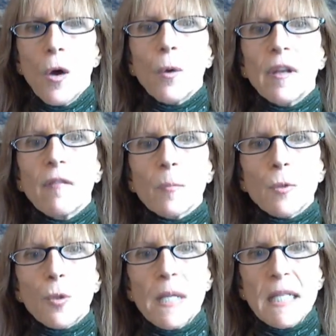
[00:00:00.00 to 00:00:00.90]
On
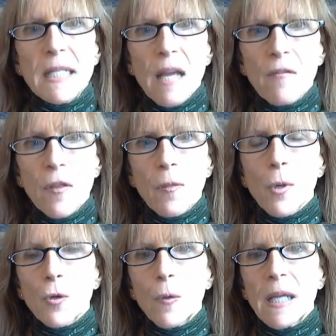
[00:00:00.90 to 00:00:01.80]
November 27th,
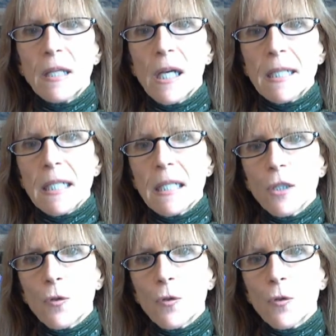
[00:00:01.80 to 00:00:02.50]
Mercury at 19